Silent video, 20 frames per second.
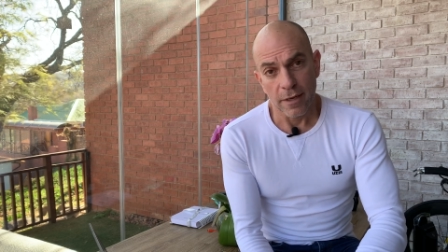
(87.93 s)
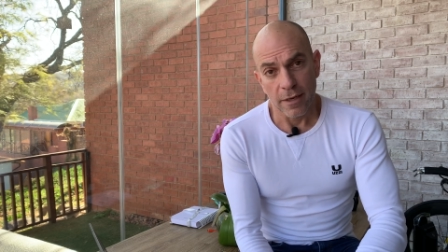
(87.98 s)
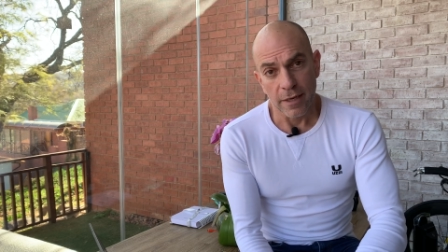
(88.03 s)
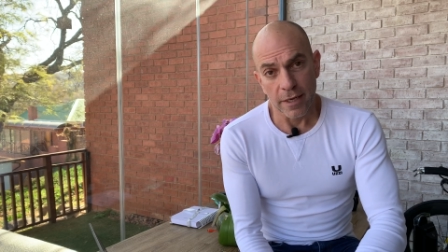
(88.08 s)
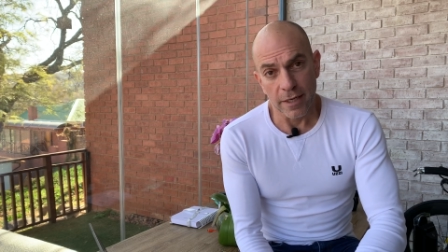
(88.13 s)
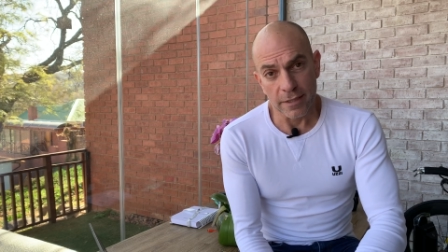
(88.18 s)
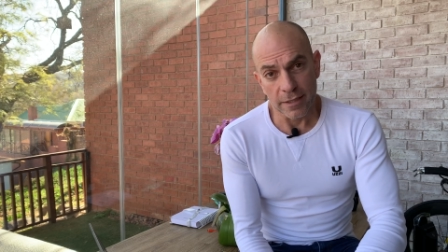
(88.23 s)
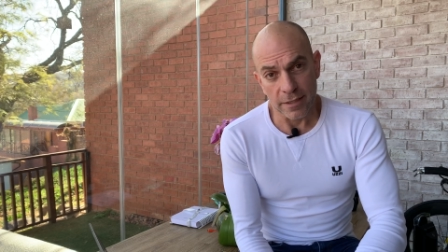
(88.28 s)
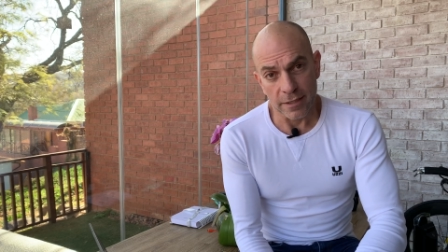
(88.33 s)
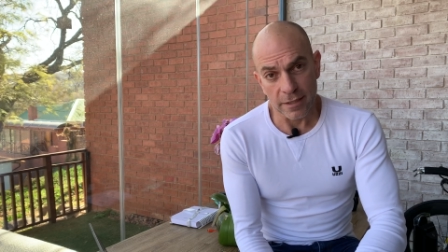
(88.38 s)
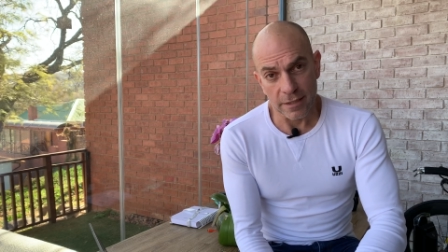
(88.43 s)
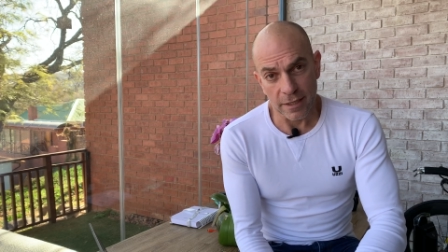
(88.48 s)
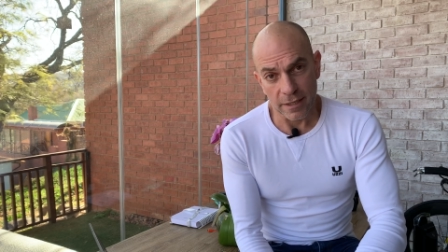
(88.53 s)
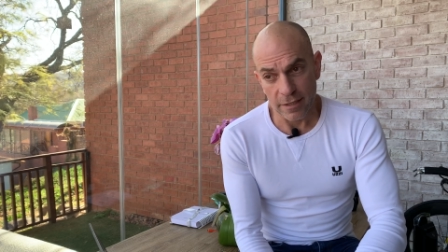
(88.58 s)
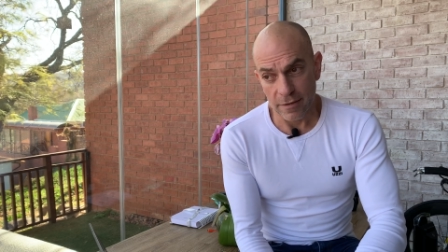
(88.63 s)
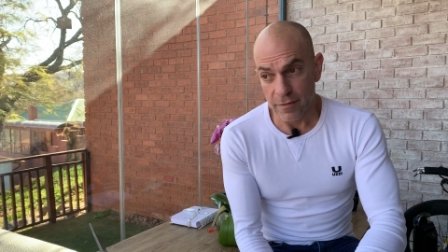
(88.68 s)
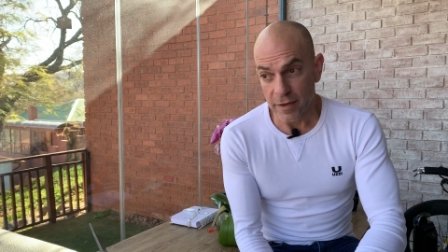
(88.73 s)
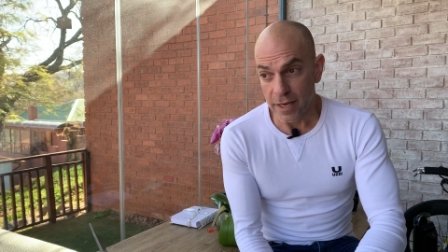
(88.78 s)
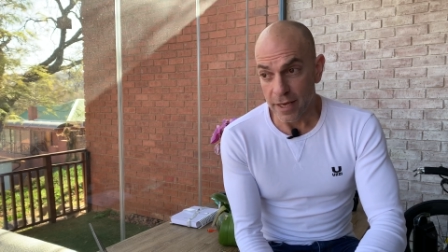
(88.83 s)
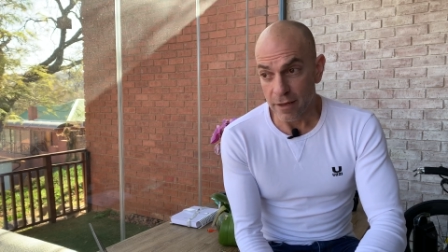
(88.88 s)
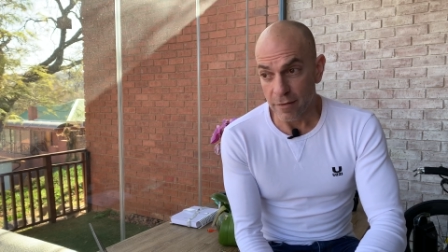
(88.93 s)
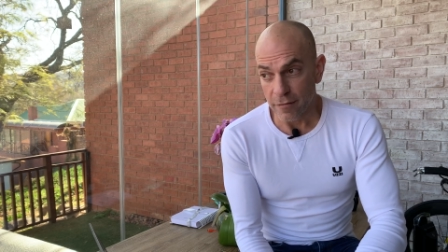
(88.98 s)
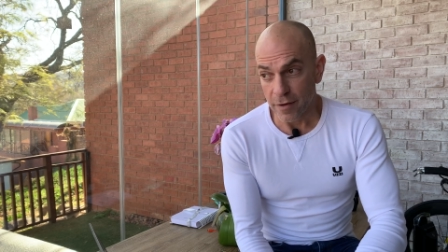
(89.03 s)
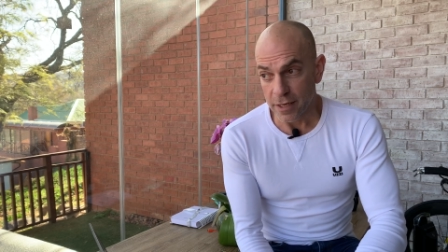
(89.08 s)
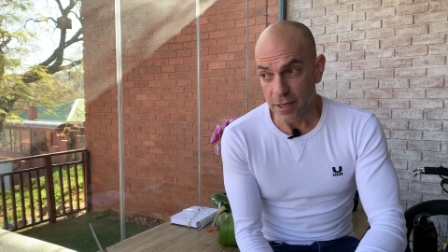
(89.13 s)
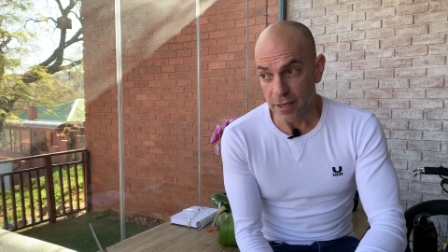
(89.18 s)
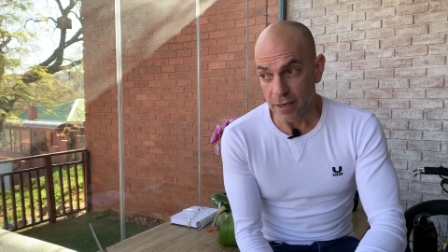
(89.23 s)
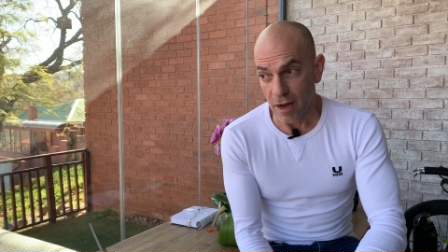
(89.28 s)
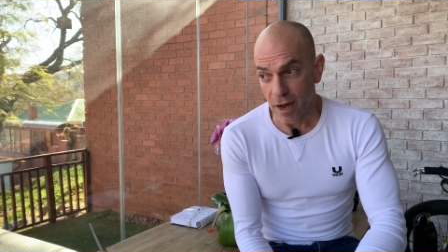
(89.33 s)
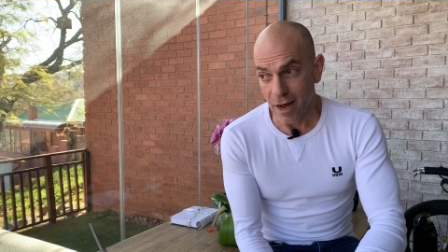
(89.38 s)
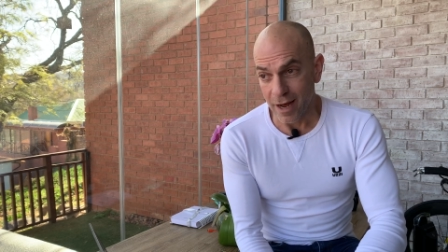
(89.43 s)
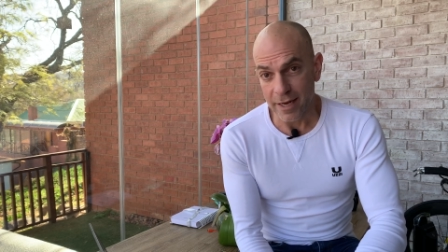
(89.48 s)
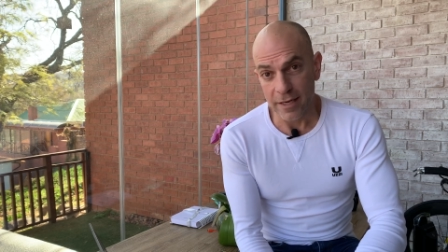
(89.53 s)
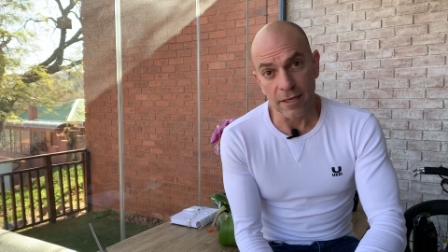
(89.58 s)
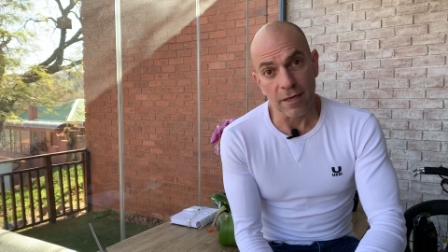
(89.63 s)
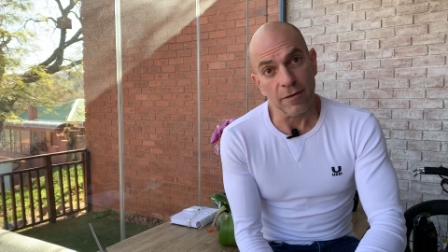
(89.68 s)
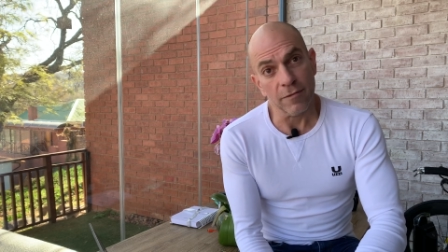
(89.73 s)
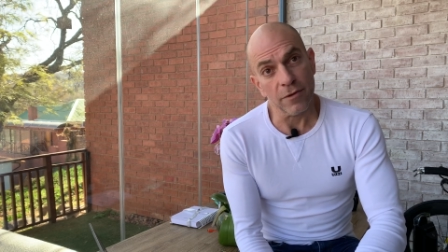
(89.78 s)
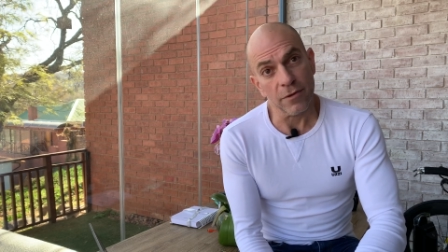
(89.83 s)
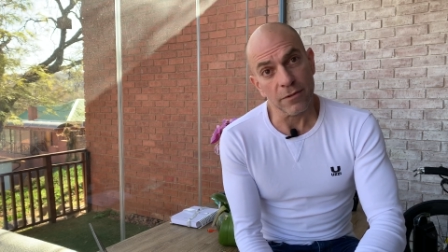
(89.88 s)
is excessively elevated iron
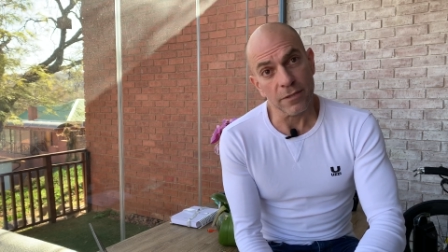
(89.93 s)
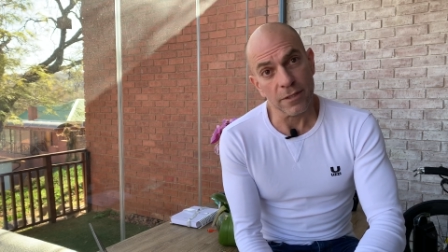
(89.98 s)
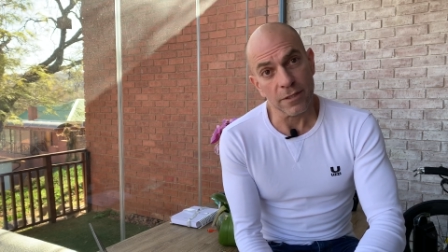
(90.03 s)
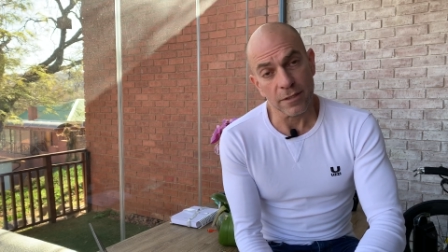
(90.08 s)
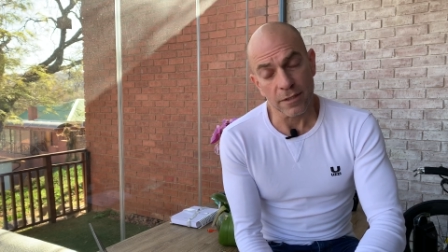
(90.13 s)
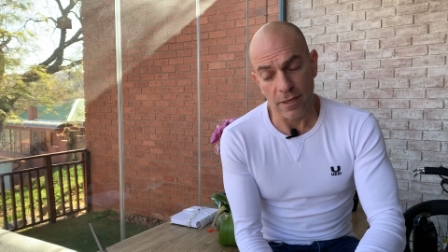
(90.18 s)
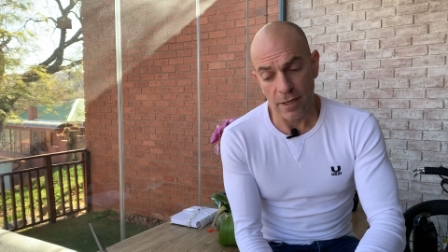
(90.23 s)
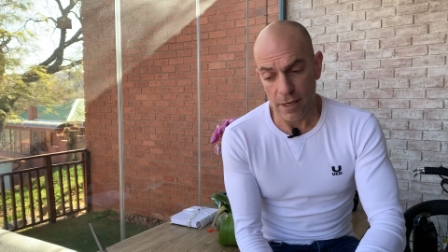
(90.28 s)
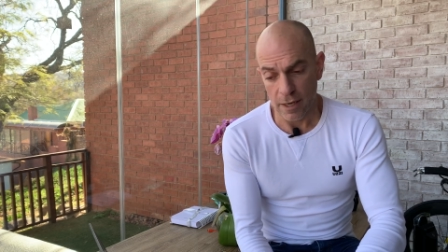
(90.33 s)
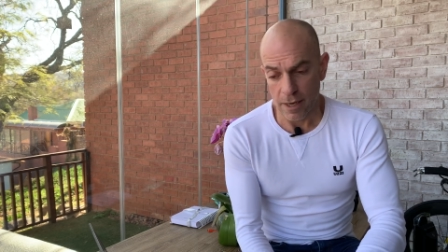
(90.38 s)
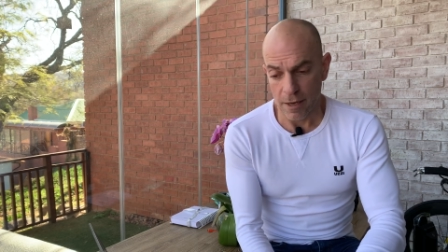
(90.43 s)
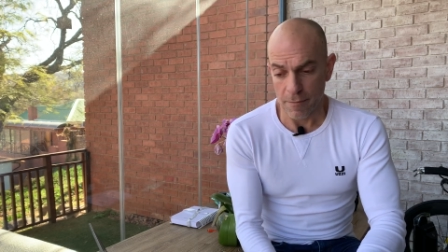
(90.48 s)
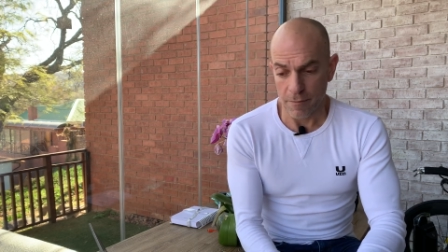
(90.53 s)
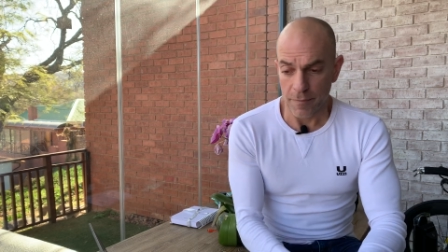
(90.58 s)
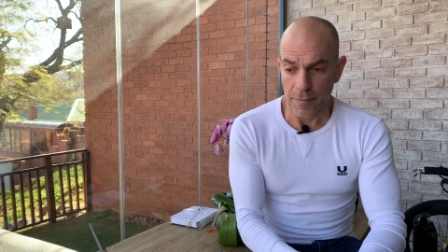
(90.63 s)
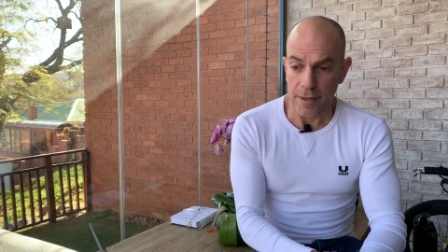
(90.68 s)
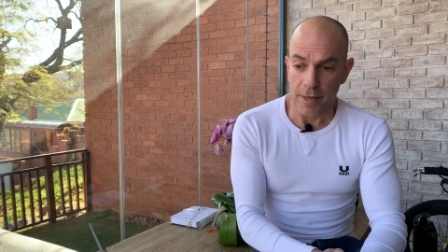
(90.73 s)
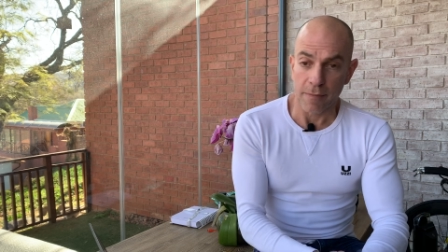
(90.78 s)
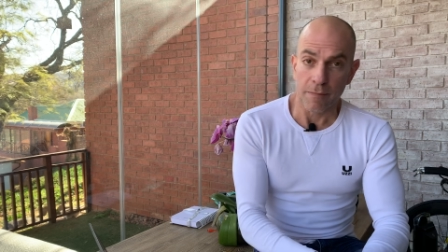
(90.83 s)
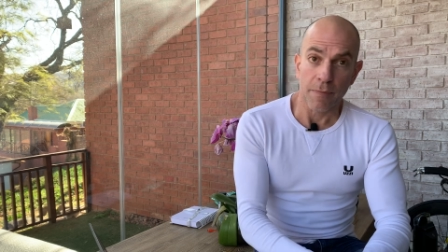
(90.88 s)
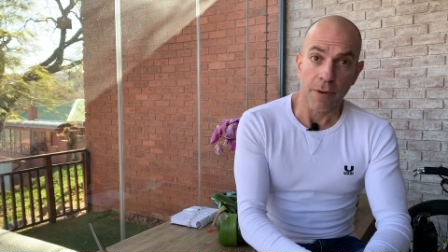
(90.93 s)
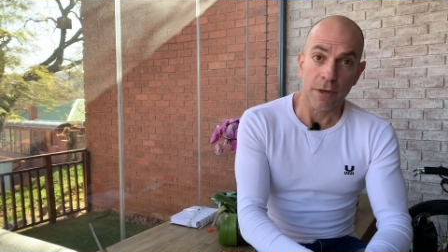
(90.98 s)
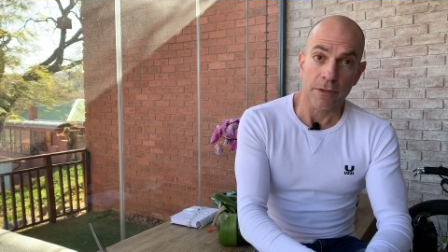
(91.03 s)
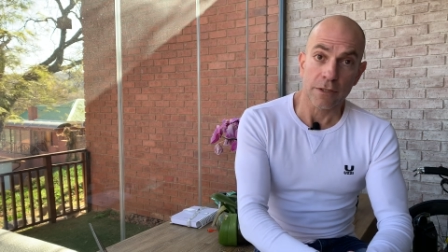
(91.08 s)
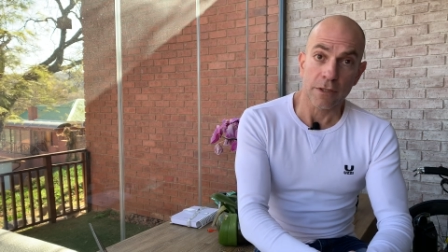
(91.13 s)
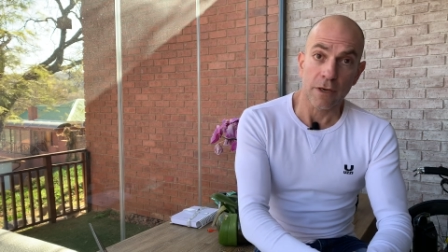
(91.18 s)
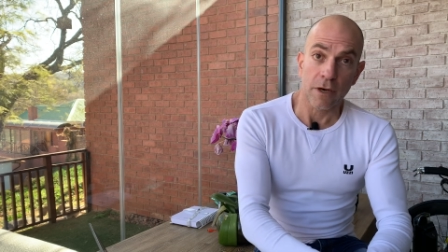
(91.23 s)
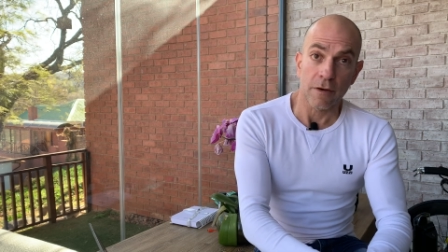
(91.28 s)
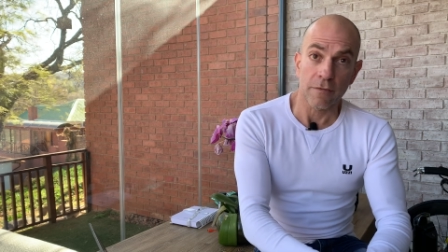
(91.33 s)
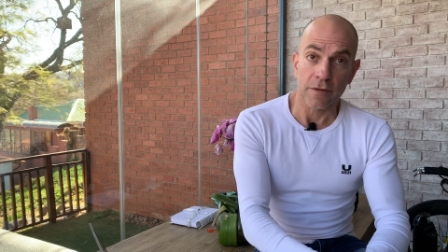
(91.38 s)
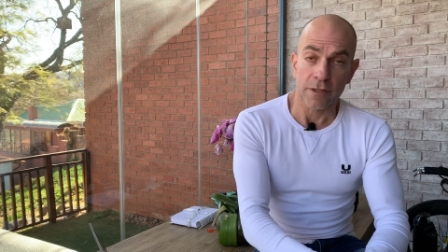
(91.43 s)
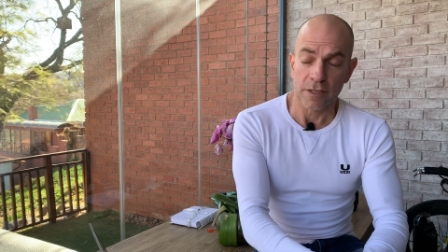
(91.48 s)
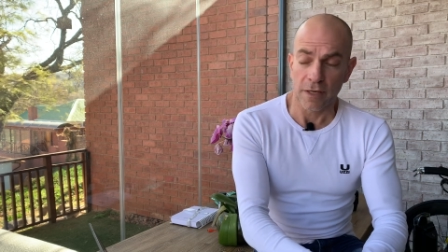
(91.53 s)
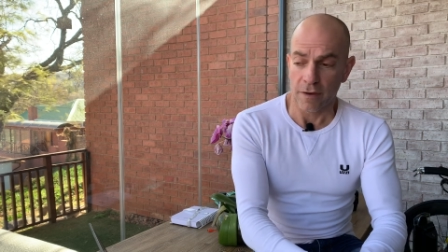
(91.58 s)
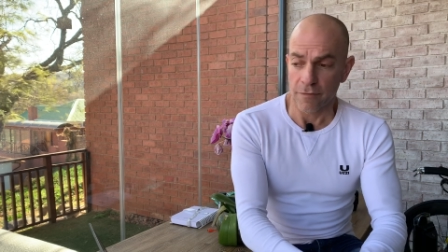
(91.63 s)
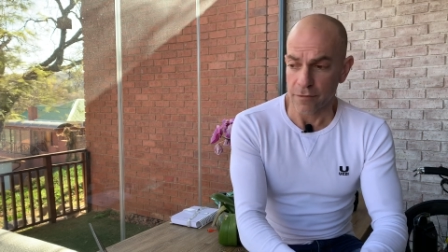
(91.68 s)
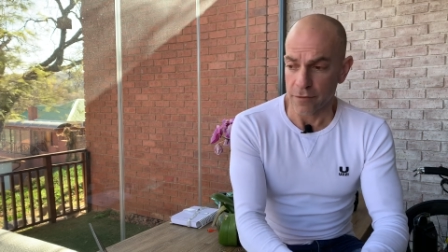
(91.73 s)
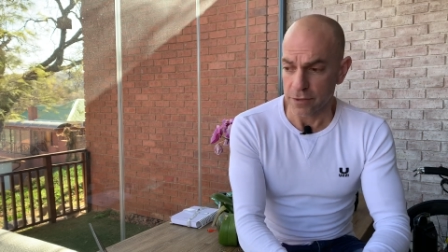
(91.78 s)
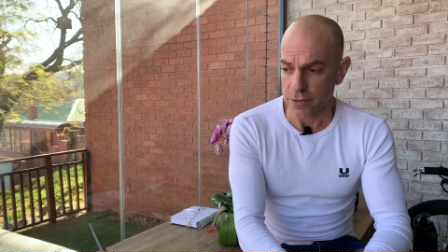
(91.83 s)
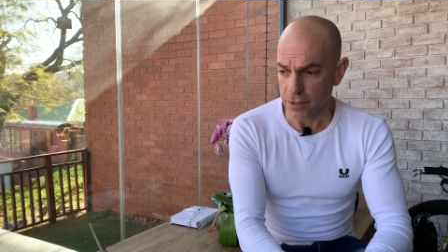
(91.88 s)
levels um, in post-COVID sufferers.